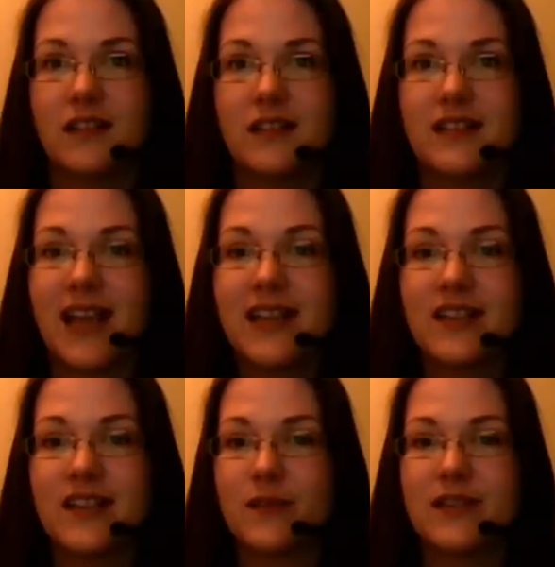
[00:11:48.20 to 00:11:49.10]

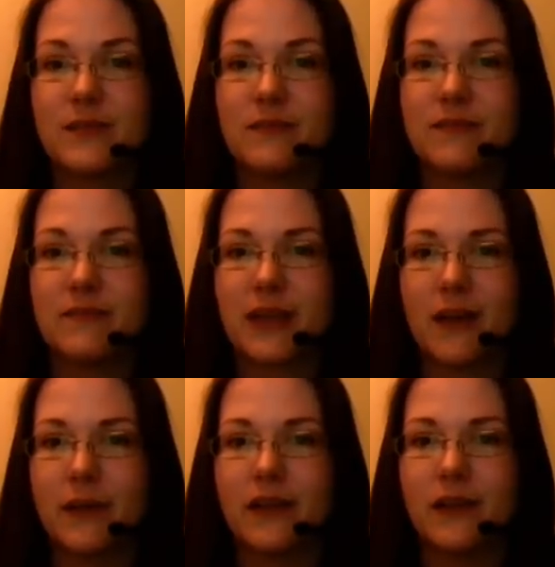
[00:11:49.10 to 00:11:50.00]
Data is
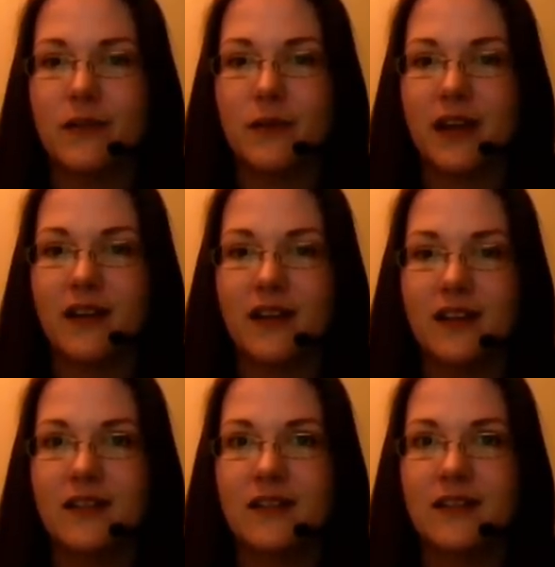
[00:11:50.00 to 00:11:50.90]
becoming who we
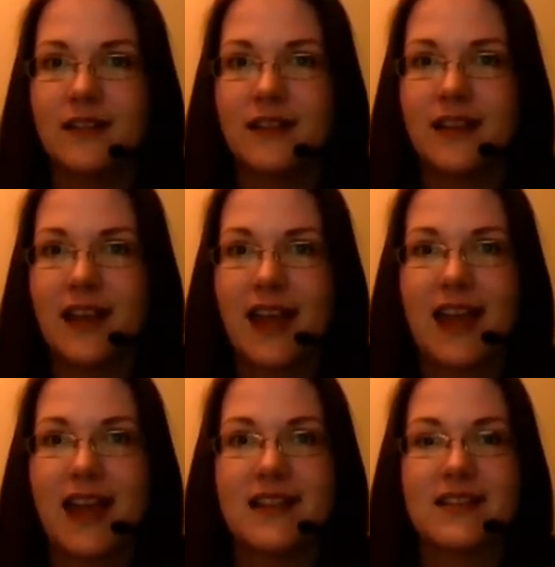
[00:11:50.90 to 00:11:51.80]
are.
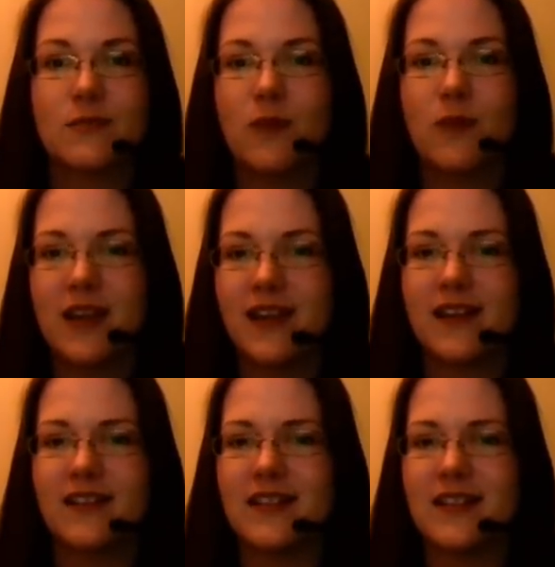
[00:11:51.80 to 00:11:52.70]
It's weird
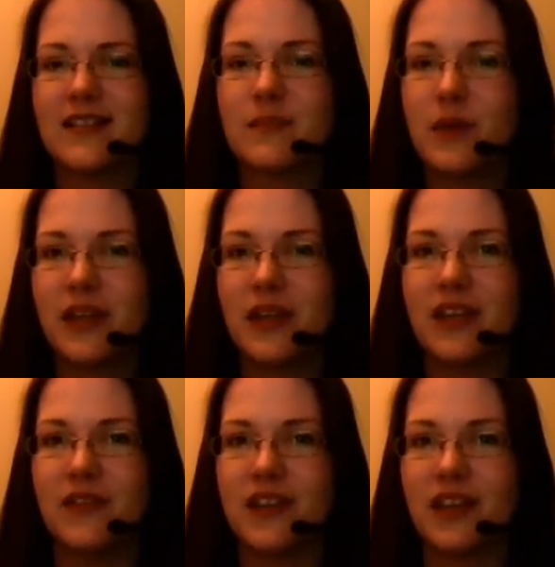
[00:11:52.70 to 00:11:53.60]
and it's spooky
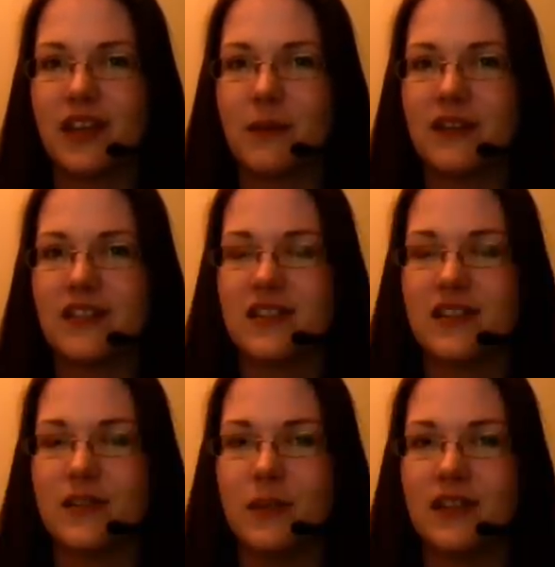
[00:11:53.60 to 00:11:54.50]
if you think about it
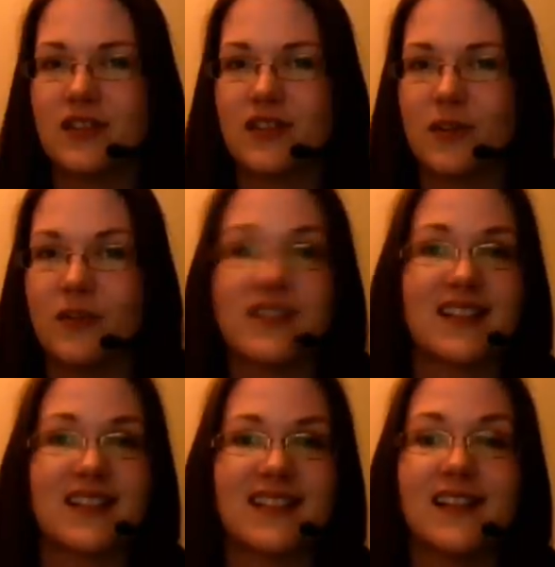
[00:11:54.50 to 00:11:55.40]
too much, or it's
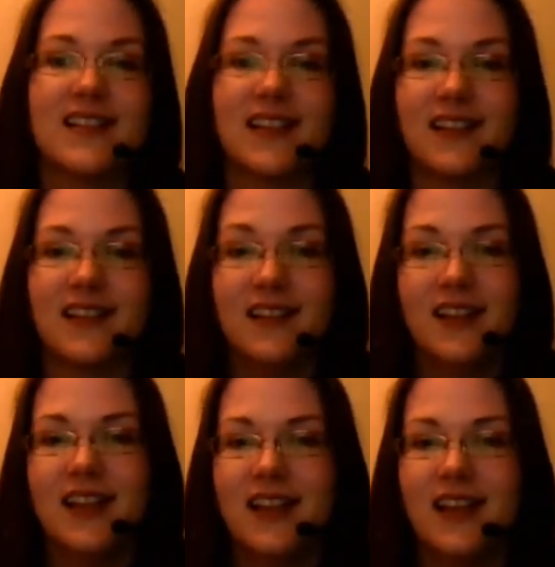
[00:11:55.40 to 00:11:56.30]
exciting
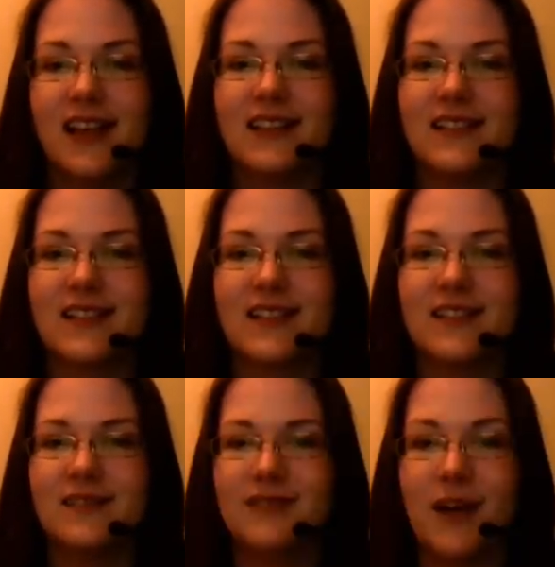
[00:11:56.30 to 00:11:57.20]
and
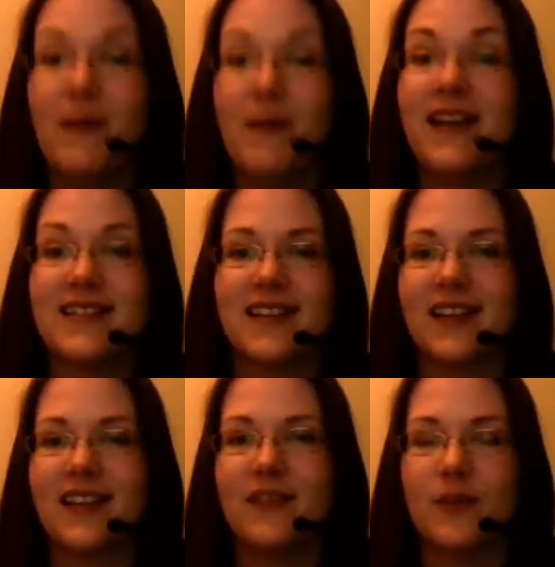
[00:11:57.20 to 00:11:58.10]

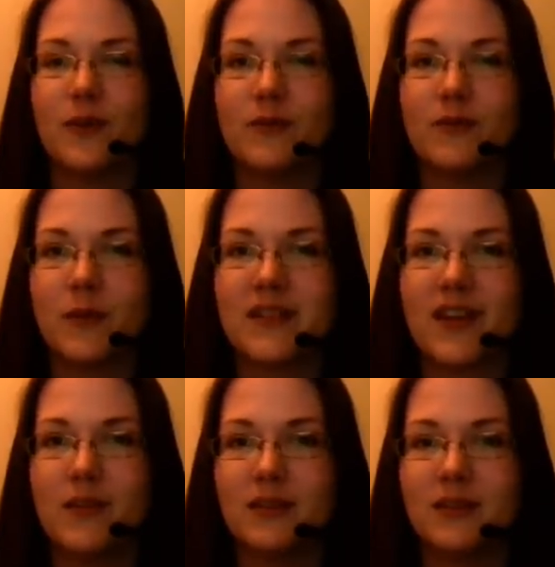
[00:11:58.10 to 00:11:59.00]
amazing if you're Robert
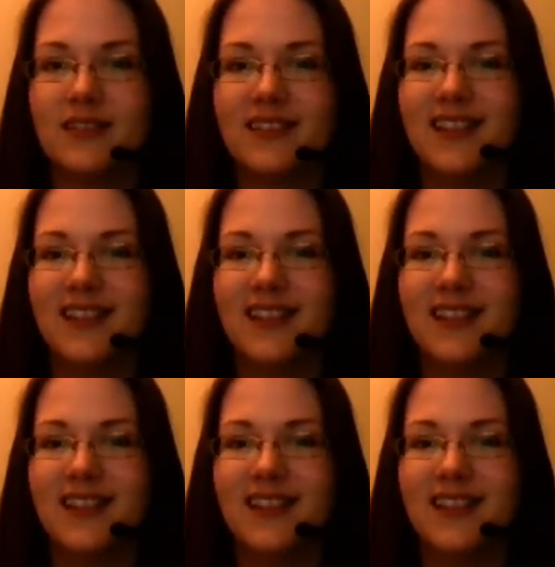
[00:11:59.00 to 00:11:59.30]
Scoble.